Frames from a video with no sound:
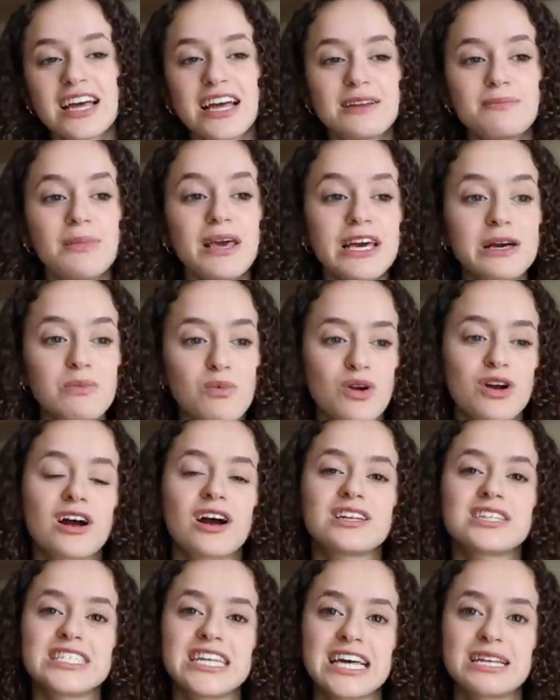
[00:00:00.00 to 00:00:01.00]
and make more
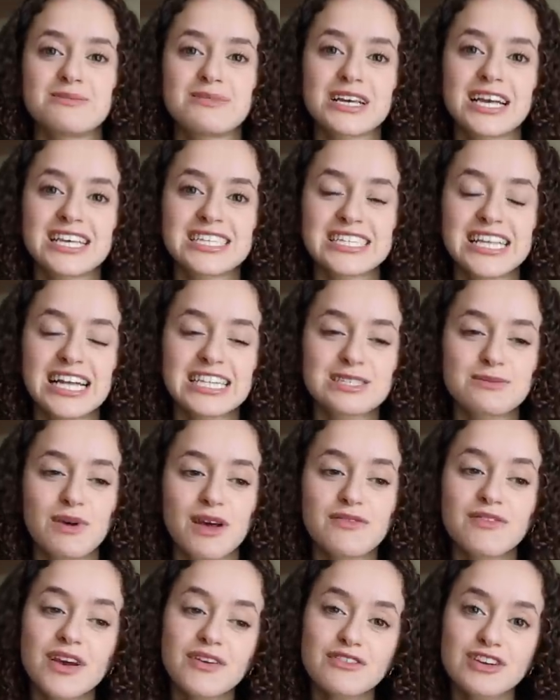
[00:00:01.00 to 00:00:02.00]
content because that's my
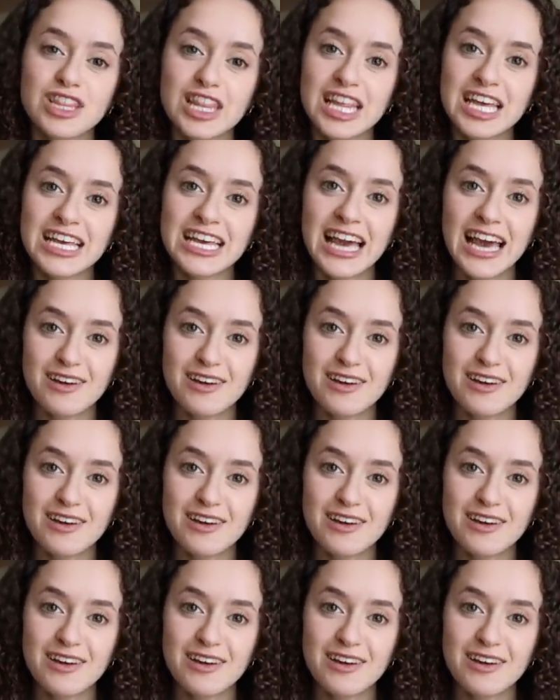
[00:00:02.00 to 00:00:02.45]
favorite thing